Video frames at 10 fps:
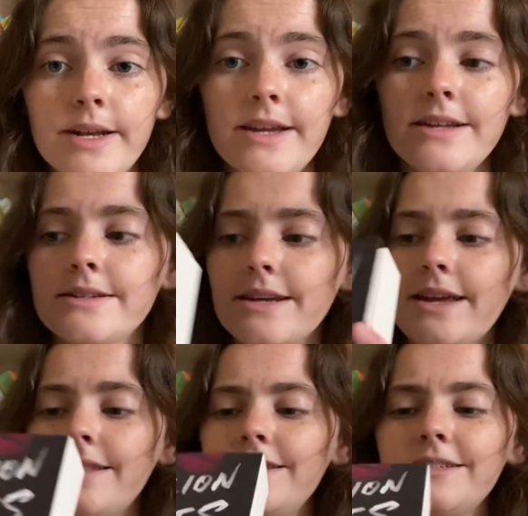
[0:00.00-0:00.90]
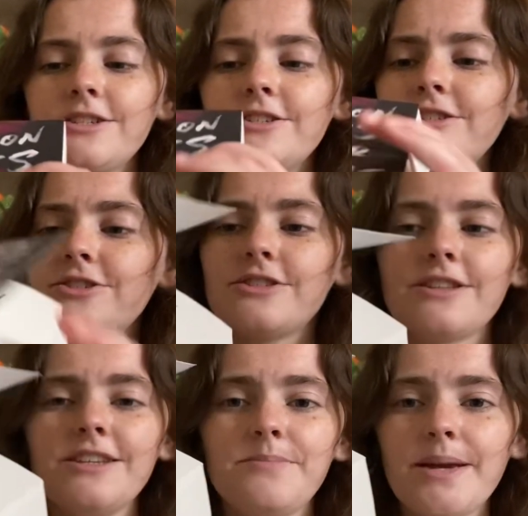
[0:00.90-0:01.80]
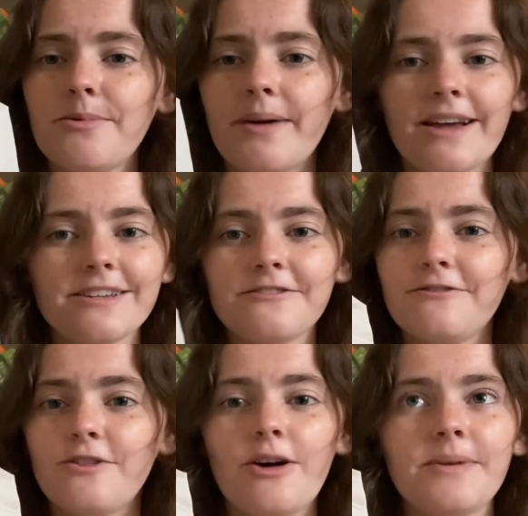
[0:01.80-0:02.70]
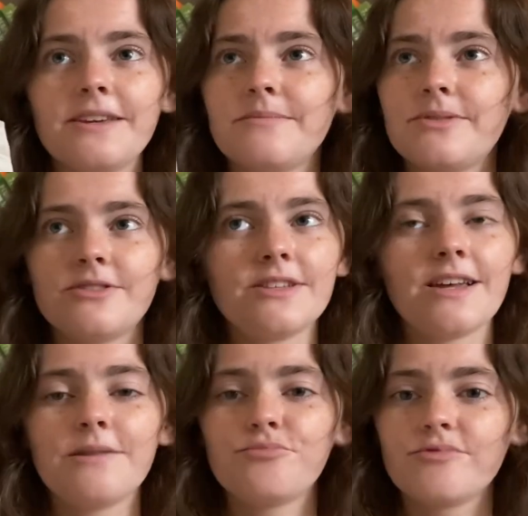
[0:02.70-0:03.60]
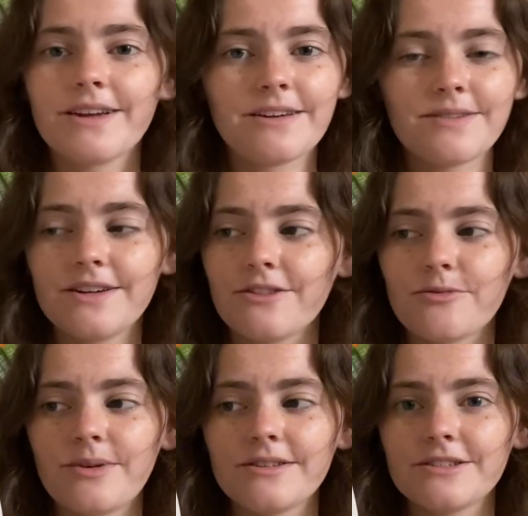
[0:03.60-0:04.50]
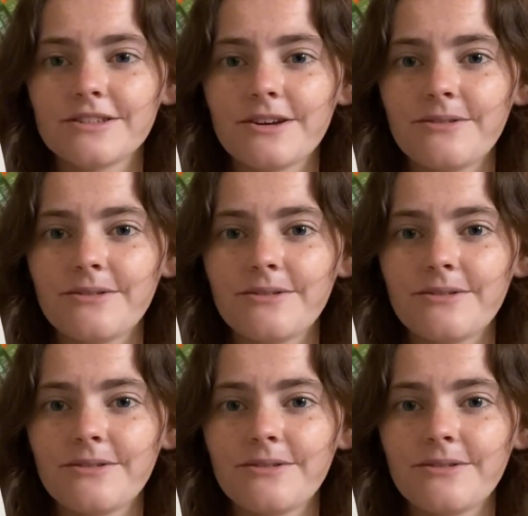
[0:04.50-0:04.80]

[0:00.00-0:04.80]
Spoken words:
it, and this paperback is floppy compared to that brick of another one. So,